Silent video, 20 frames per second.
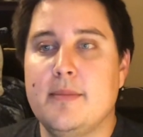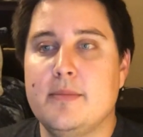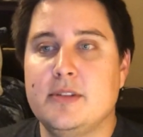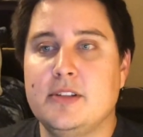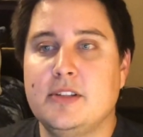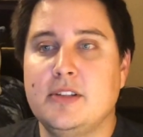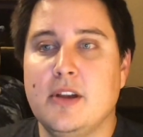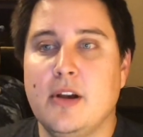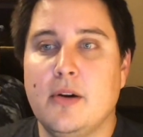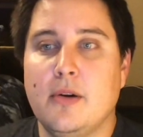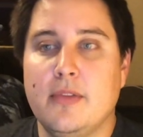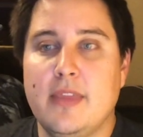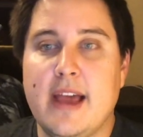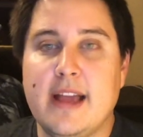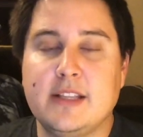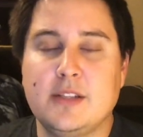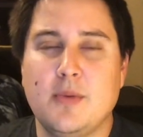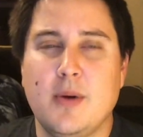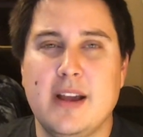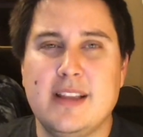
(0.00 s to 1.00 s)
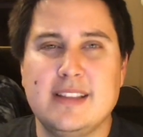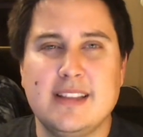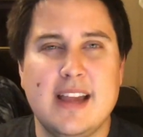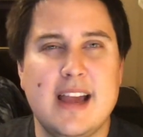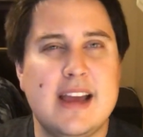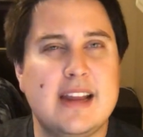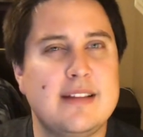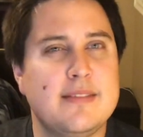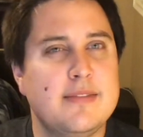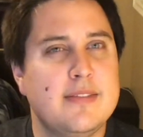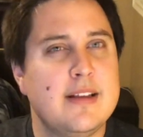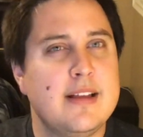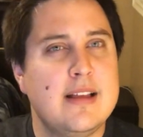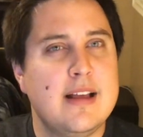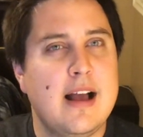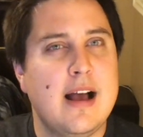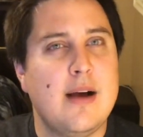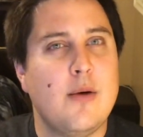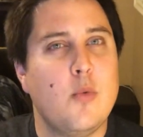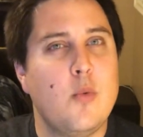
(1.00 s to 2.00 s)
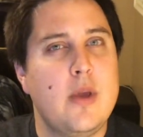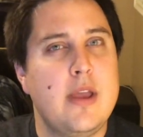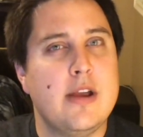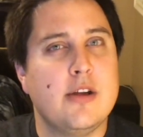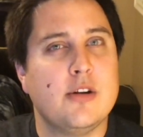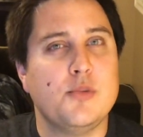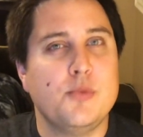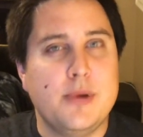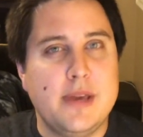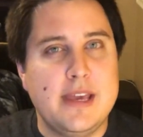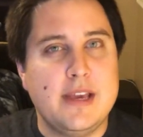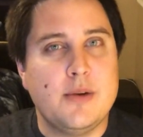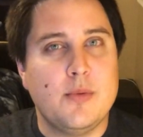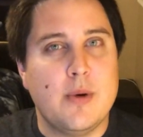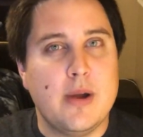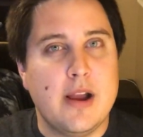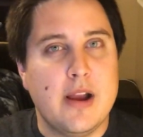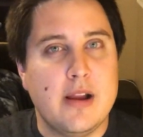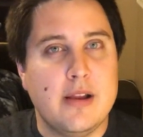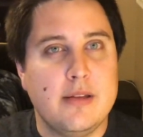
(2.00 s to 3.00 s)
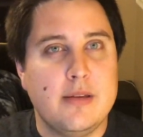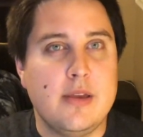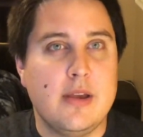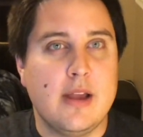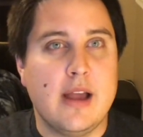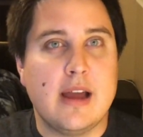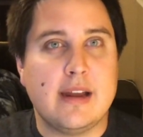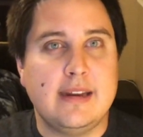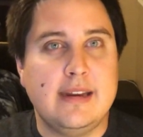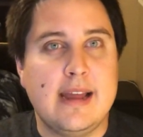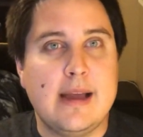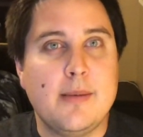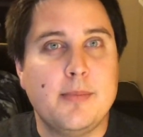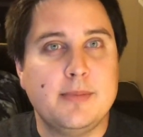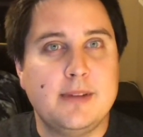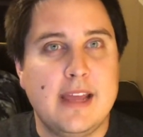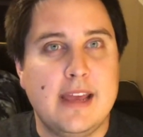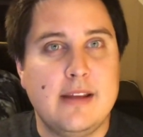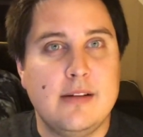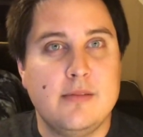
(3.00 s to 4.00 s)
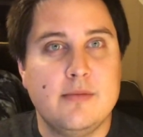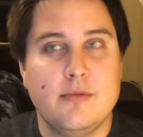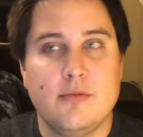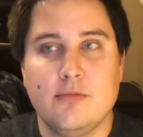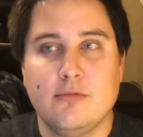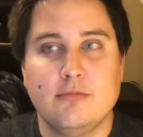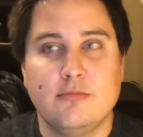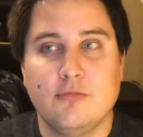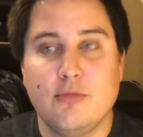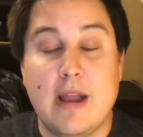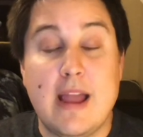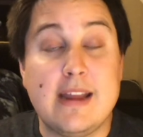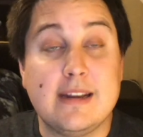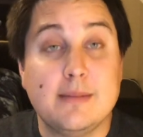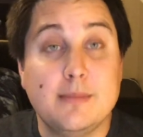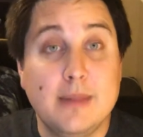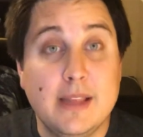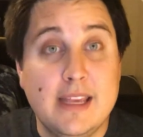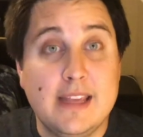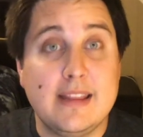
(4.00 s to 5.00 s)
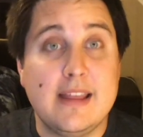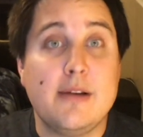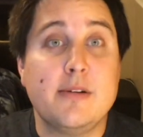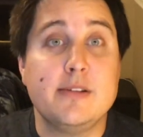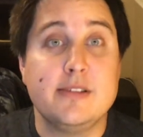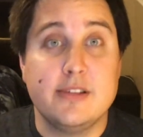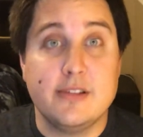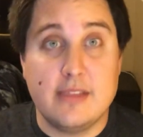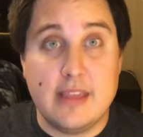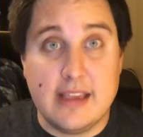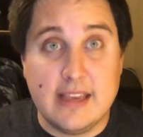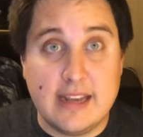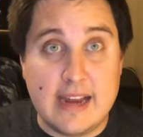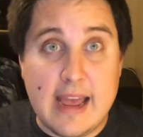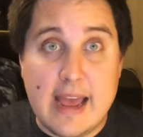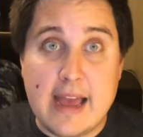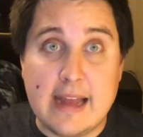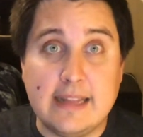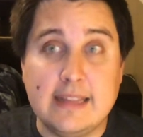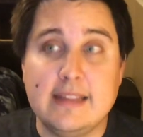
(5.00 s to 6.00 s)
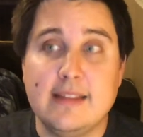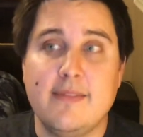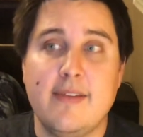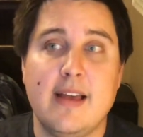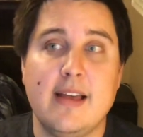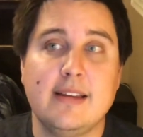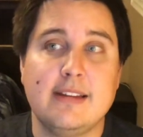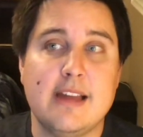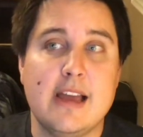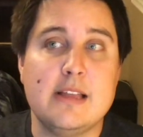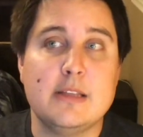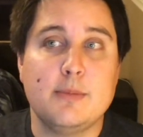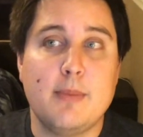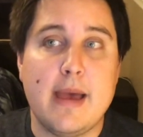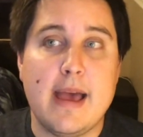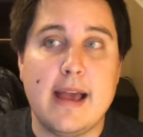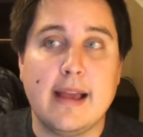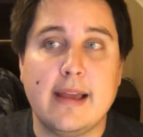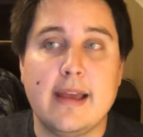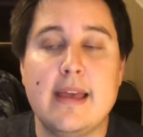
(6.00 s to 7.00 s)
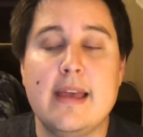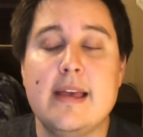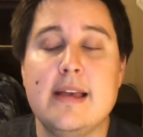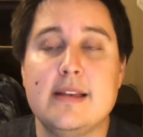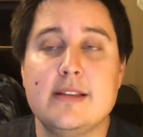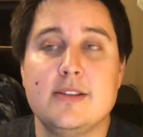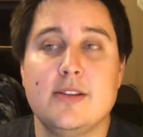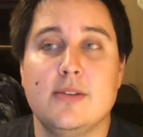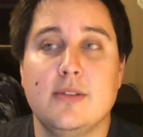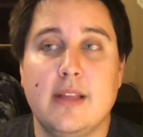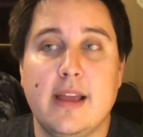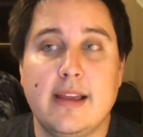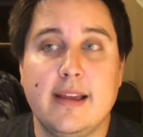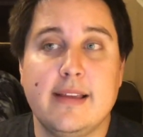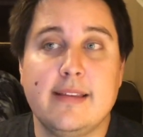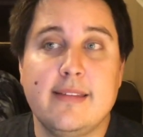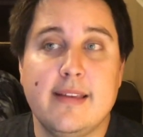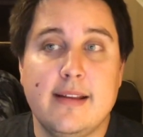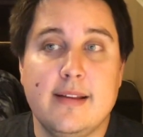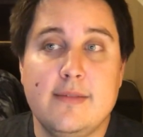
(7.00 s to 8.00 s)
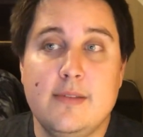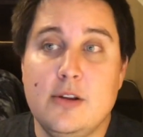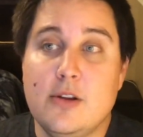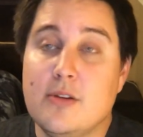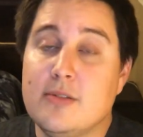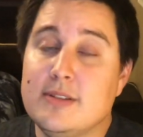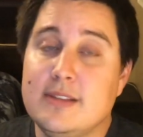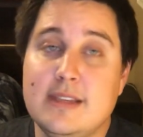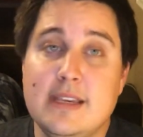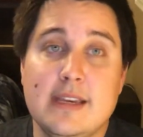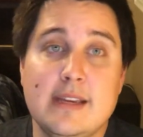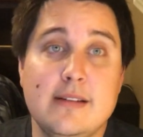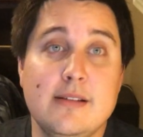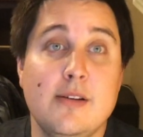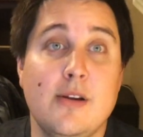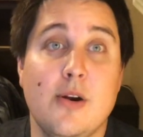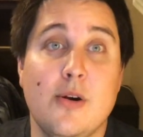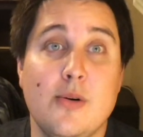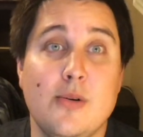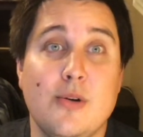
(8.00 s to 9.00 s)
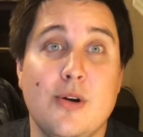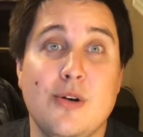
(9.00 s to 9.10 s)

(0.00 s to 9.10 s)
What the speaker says: So that's why it's kind of a weird week where you got an update randomly, and that was so they could add in the Valentine's pack. So like I said, if you don't see it, go